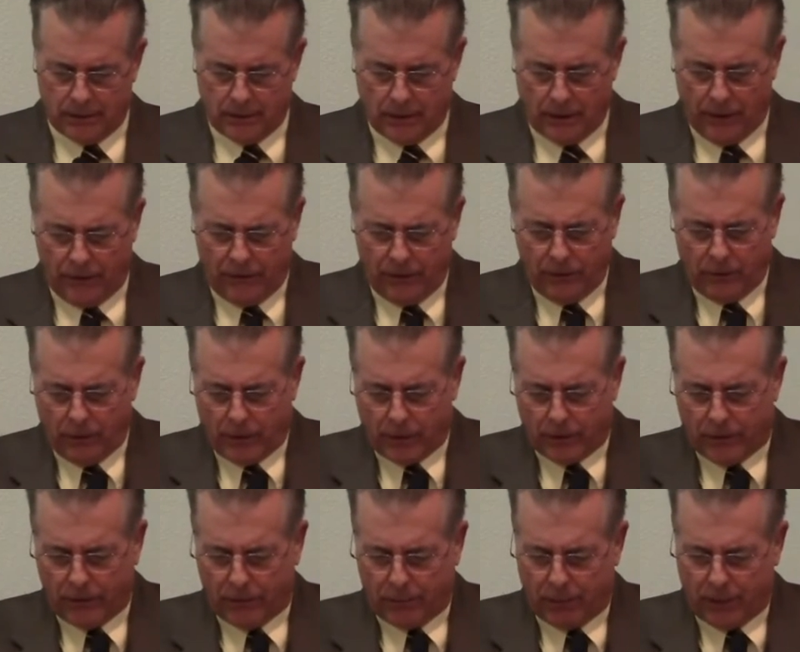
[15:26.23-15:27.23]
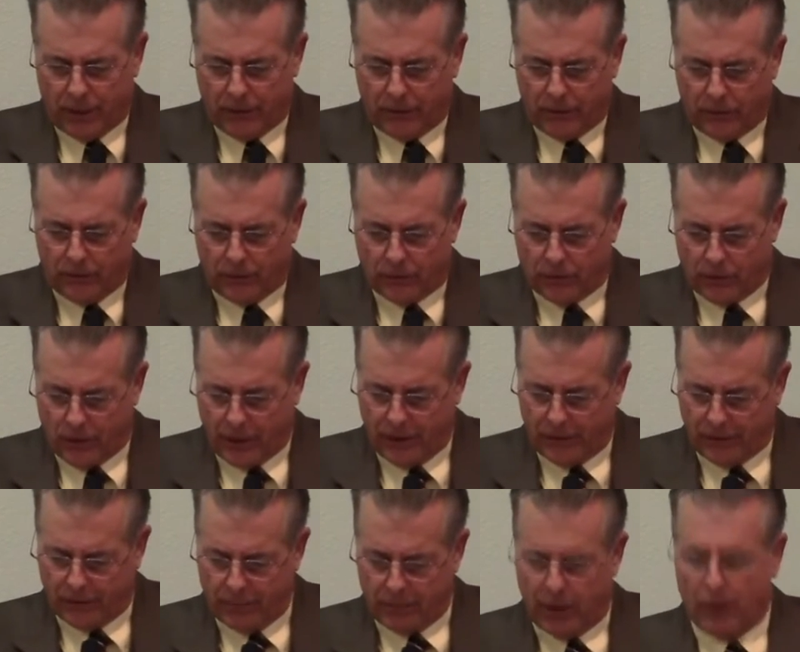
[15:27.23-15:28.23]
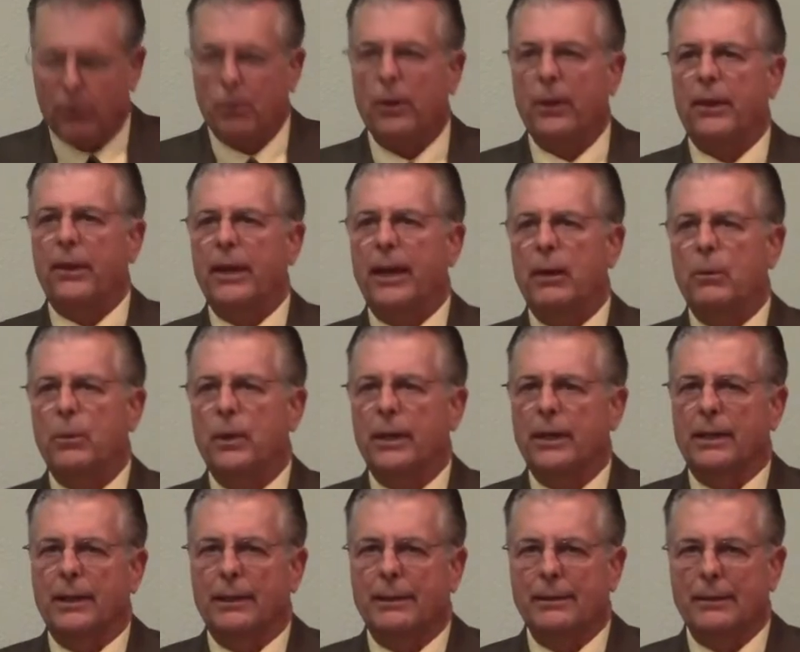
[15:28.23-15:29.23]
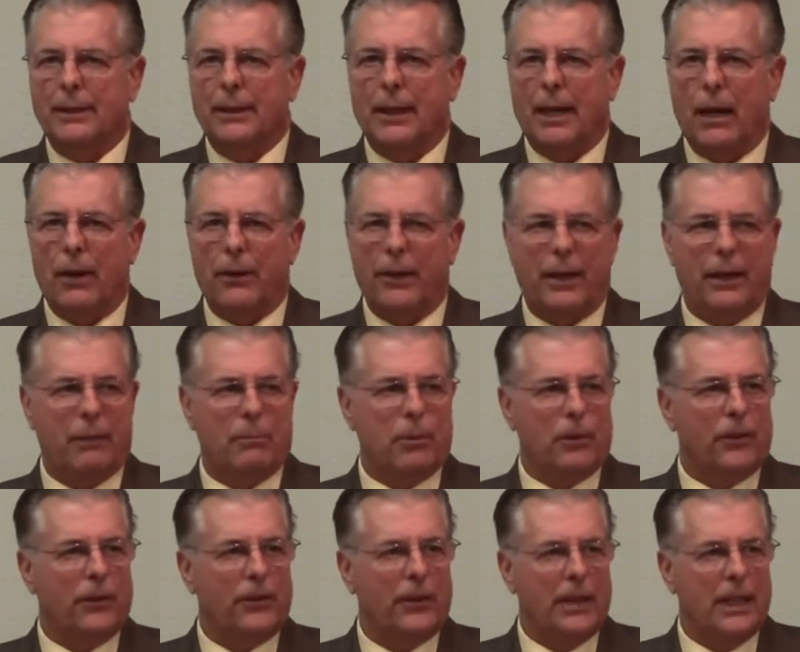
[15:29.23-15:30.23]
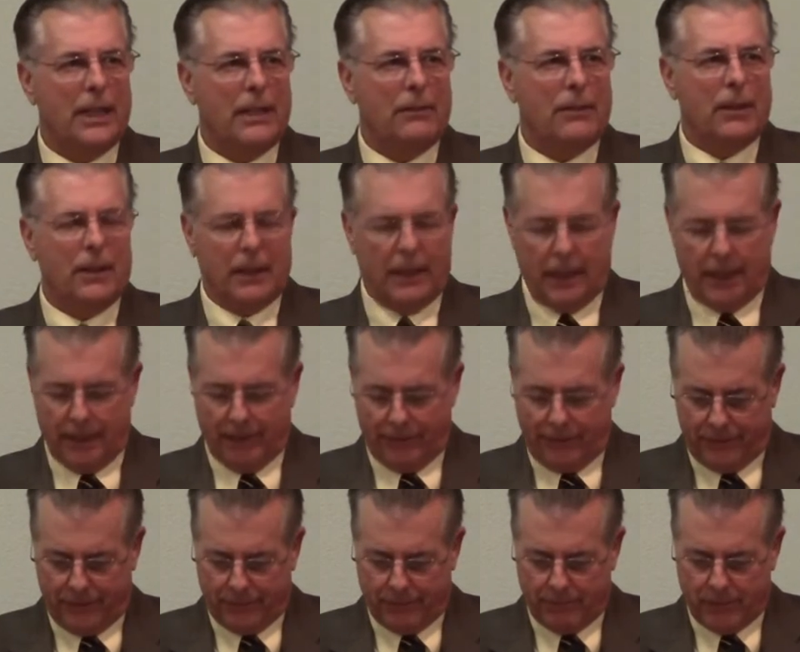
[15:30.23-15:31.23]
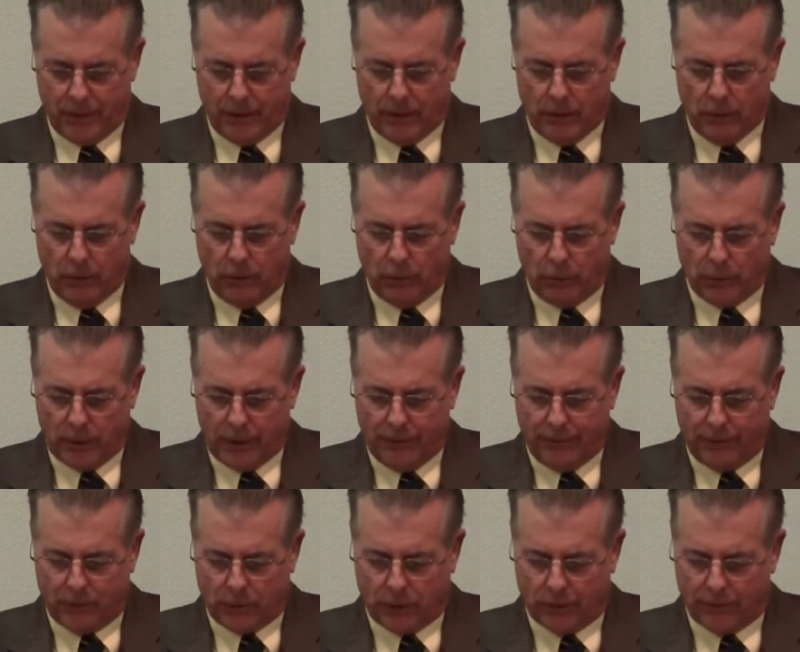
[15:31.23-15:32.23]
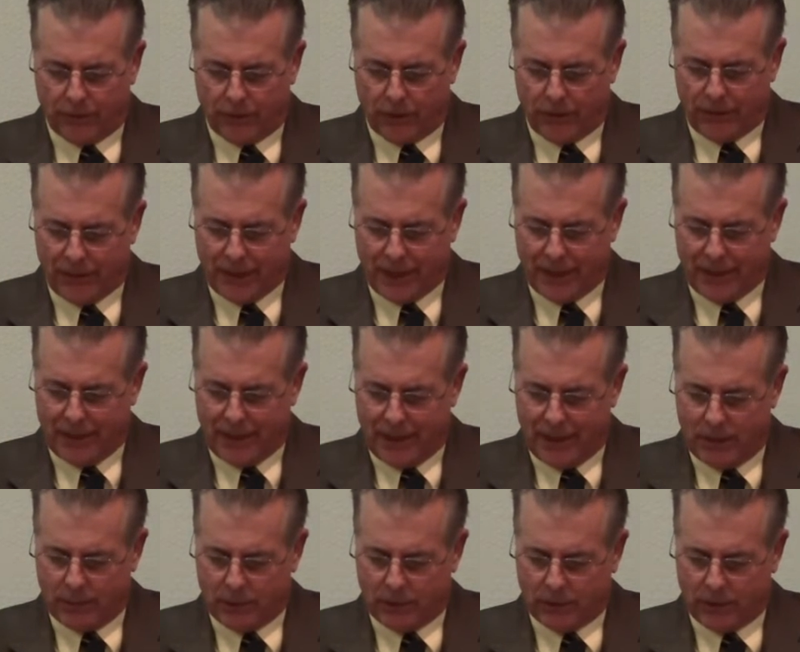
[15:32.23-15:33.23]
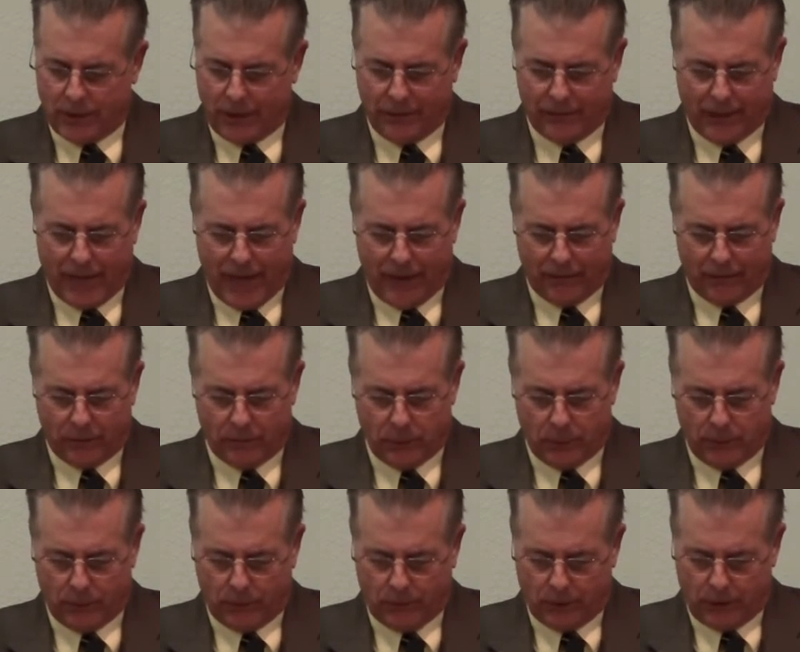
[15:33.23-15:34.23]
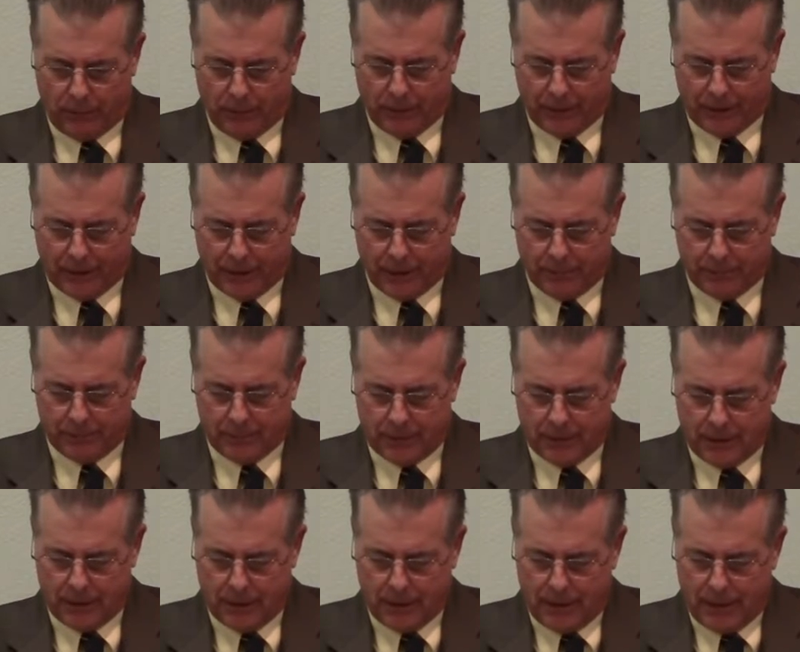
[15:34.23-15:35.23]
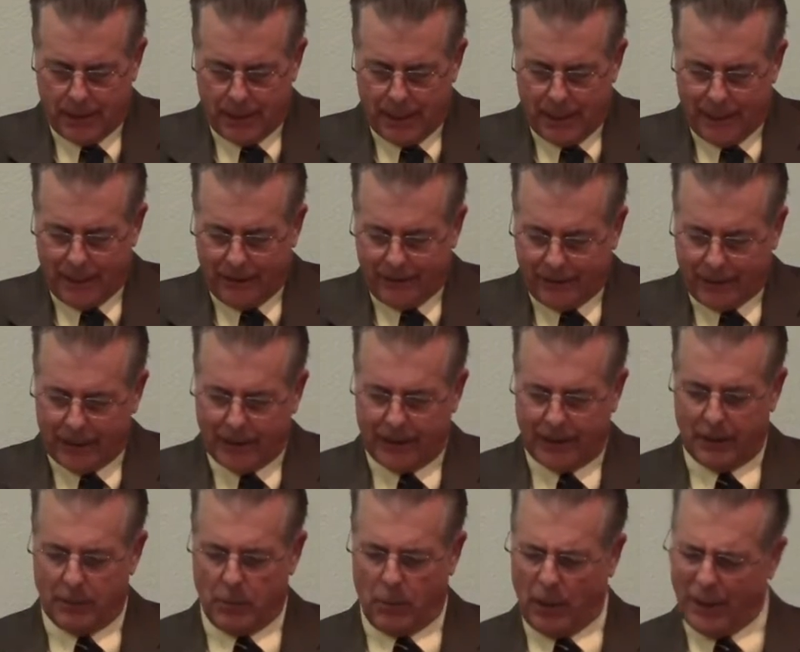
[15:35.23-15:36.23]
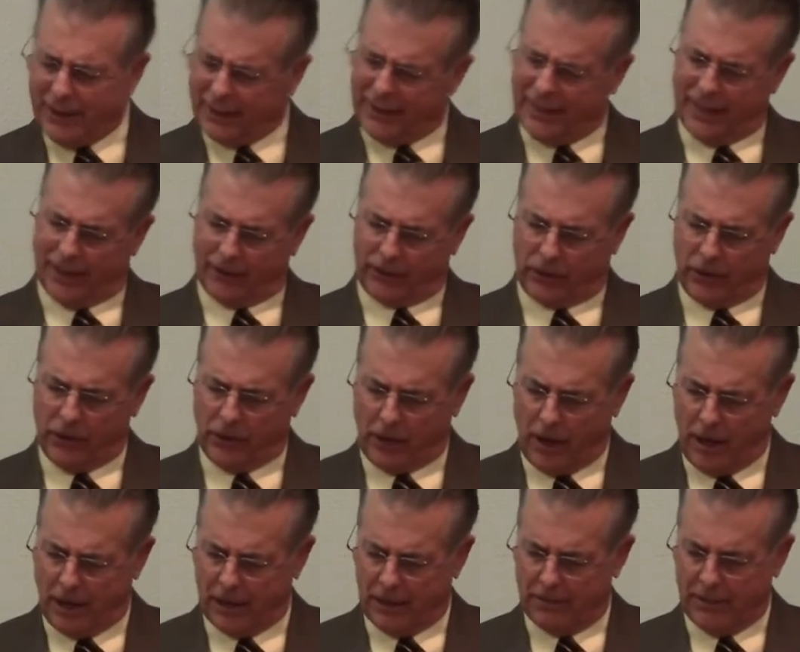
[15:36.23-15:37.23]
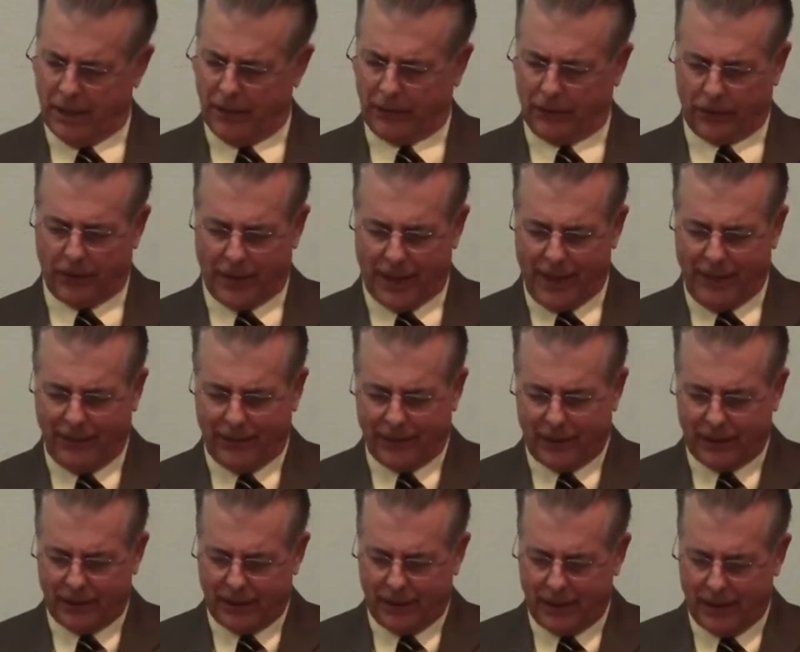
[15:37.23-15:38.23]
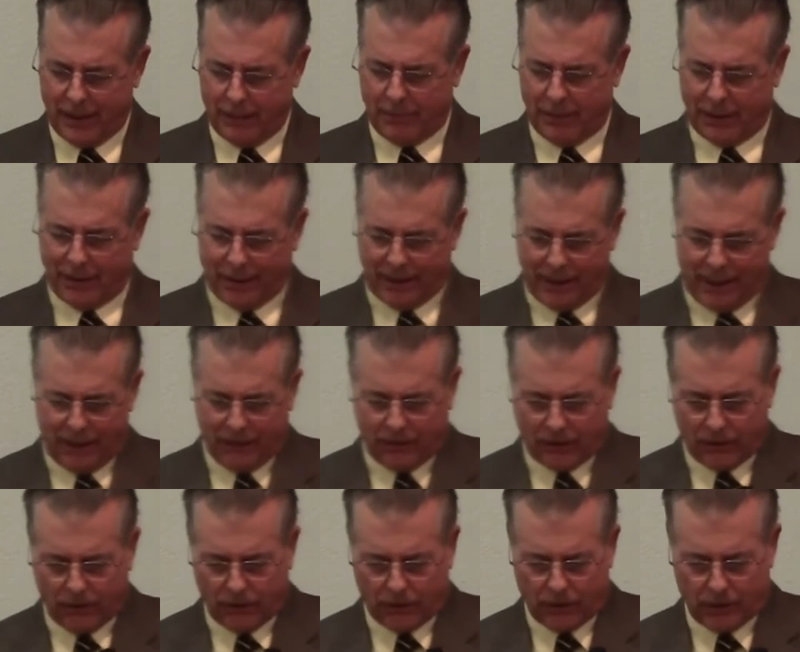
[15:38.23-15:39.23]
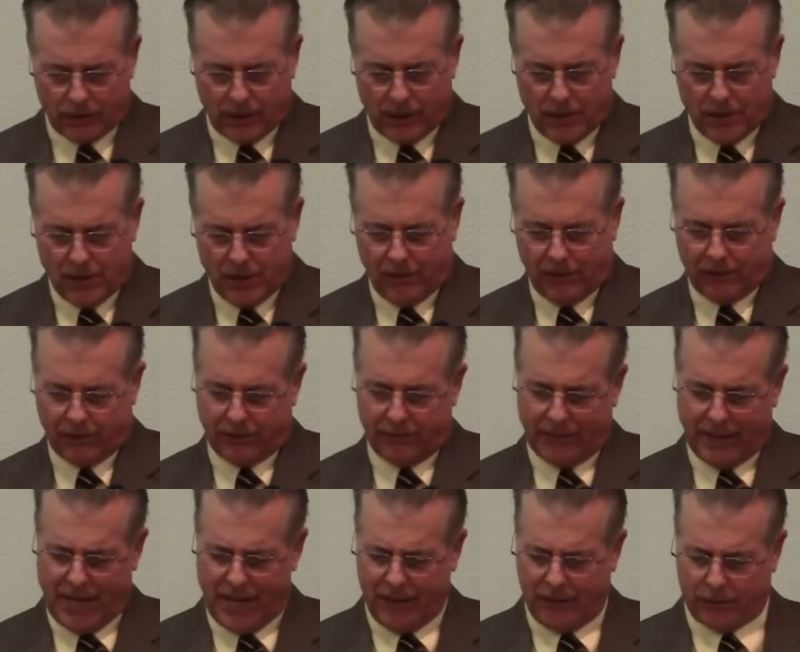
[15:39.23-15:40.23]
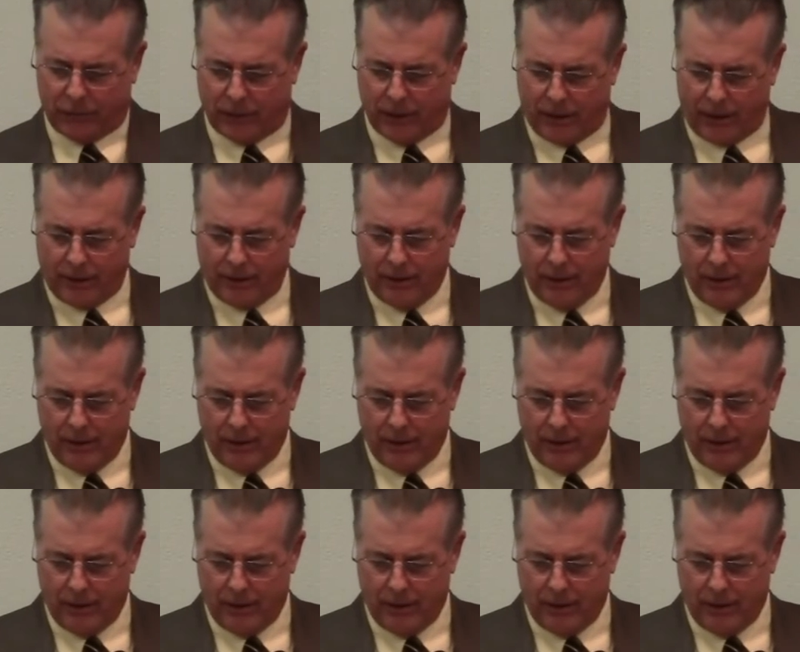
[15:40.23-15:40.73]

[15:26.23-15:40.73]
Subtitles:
Listen to their responses to Christ about what they witnessed and how they perceived life. Luke 24, verse 19, when Christ asked them what was troubling them. And he said to them, what things are you talking about? So they said to him, the things concerning Jesus of Nazareth,